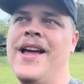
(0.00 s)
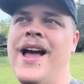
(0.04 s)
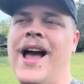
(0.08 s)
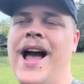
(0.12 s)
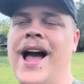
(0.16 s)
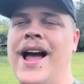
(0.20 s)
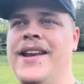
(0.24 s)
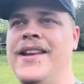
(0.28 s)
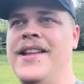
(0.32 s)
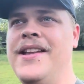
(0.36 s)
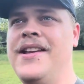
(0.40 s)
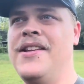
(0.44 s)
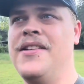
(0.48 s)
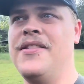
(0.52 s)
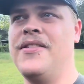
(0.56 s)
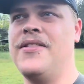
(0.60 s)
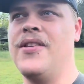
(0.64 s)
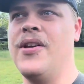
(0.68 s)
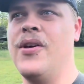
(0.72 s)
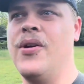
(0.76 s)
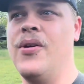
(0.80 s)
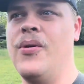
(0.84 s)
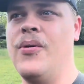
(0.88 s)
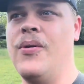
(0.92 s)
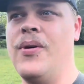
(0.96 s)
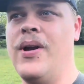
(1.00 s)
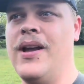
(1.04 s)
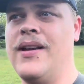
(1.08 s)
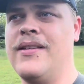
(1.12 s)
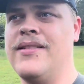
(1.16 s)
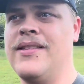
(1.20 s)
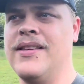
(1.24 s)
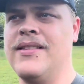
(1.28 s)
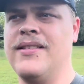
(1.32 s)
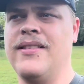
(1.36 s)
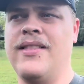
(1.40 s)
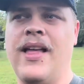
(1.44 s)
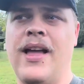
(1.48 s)
I did it so
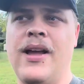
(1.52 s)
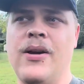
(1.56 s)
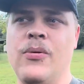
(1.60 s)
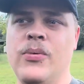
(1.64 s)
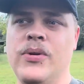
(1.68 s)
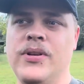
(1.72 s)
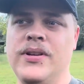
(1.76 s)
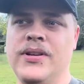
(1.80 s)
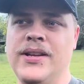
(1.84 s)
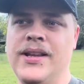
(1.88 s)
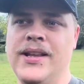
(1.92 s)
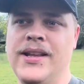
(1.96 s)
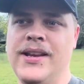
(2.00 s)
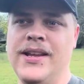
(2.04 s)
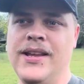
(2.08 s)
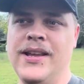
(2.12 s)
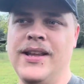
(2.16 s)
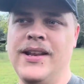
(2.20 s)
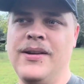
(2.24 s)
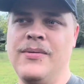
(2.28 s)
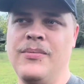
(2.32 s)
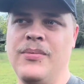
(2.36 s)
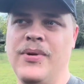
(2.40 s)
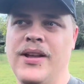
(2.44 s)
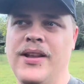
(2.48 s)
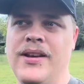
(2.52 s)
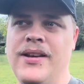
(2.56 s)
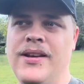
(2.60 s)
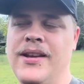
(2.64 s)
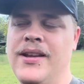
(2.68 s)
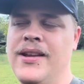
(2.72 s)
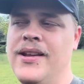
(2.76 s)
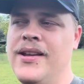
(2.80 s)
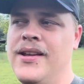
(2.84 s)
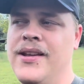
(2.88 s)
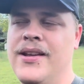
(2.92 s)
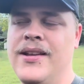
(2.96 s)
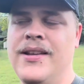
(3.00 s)
excess light wouldn't get in, but
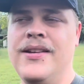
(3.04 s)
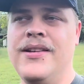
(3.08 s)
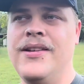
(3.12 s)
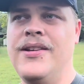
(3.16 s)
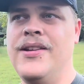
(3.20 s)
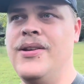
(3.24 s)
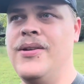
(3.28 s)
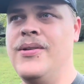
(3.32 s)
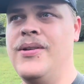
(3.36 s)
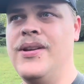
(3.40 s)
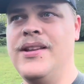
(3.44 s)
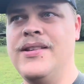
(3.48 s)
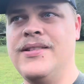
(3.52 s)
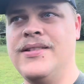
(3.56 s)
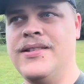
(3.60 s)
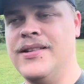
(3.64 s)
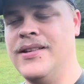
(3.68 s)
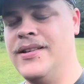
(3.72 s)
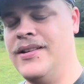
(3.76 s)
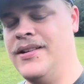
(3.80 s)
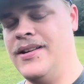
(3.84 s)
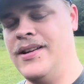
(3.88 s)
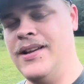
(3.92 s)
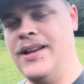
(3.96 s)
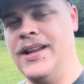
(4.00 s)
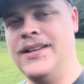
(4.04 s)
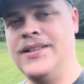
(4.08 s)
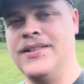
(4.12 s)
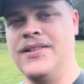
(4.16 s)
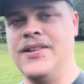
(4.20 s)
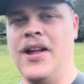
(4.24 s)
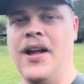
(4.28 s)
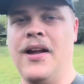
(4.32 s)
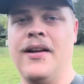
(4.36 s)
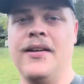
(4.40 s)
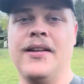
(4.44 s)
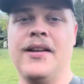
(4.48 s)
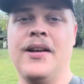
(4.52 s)
dude, it's
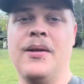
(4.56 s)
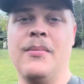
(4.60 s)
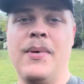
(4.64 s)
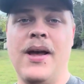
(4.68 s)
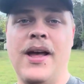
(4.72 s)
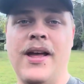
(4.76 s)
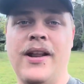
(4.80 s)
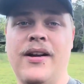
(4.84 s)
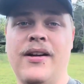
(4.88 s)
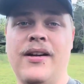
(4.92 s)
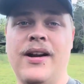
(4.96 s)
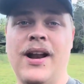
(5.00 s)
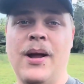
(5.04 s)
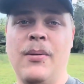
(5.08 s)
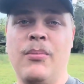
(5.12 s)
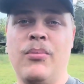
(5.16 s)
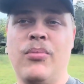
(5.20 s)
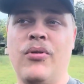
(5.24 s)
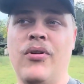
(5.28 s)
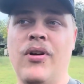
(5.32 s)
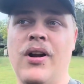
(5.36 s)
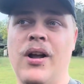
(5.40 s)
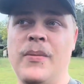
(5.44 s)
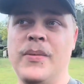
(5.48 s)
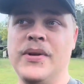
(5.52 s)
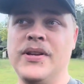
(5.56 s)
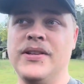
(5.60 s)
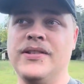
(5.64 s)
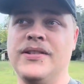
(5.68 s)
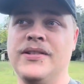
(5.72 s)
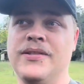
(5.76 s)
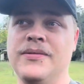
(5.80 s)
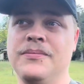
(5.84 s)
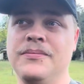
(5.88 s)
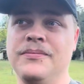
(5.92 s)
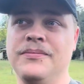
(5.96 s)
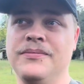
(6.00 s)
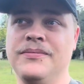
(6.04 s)
not gonna matter. I
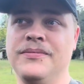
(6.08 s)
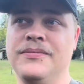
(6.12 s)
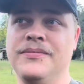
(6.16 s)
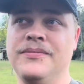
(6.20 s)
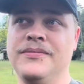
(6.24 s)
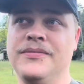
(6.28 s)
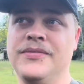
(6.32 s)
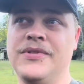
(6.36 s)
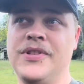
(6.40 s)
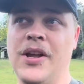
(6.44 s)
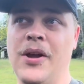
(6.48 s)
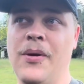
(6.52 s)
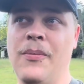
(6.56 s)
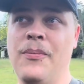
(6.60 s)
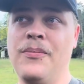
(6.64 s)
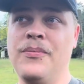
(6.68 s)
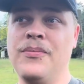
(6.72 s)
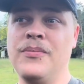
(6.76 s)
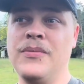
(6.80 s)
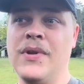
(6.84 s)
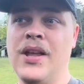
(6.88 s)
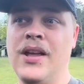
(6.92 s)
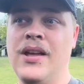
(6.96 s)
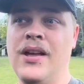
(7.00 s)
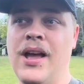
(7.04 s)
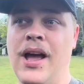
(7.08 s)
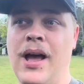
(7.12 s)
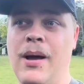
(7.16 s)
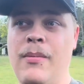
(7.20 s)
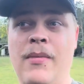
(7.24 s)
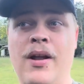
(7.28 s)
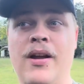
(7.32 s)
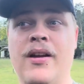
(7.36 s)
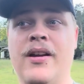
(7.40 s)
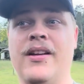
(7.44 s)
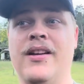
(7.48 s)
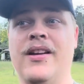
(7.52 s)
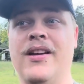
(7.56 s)
promise. So I'm
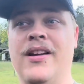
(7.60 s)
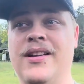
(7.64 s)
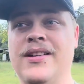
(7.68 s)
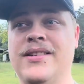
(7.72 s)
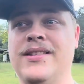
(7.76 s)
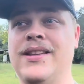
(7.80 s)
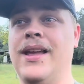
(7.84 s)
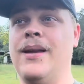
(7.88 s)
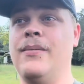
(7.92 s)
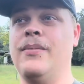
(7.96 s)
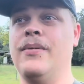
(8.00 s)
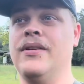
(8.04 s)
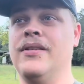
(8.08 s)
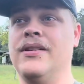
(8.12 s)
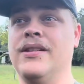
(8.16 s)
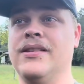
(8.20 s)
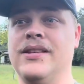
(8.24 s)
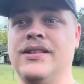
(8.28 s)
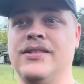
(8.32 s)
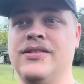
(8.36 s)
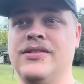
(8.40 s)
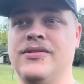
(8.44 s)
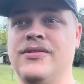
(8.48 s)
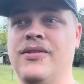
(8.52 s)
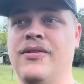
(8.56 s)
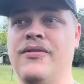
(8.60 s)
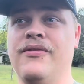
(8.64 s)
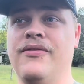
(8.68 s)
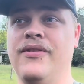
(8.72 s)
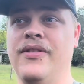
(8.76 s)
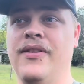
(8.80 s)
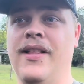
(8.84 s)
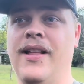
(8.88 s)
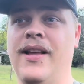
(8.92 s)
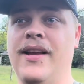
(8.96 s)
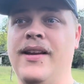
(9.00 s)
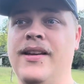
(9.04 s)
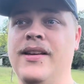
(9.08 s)
not going to untape it because I just don't feel
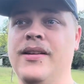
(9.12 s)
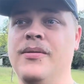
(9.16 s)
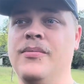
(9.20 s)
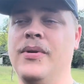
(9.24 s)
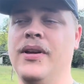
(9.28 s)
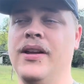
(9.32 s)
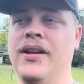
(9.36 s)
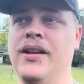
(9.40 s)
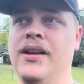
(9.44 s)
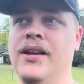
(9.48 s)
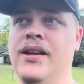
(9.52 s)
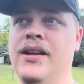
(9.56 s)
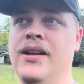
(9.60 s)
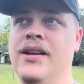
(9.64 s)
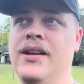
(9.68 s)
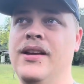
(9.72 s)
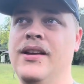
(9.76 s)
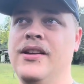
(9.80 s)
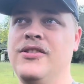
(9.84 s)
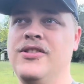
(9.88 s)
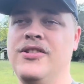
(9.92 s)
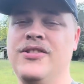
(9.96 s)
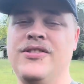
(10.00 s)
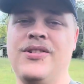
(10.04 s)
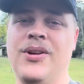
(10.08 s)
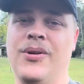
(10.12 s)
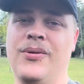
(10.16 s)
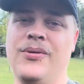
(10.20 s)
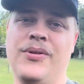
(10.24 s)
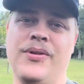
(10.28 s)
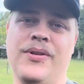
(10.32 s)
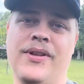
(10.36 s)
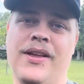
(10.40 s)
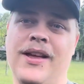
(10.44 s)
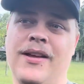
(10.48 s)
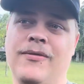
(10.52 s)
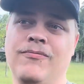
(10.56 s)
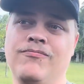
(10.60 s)
like it, but just don't do
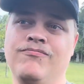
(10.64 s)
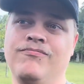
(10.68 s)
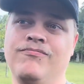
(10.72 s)
that.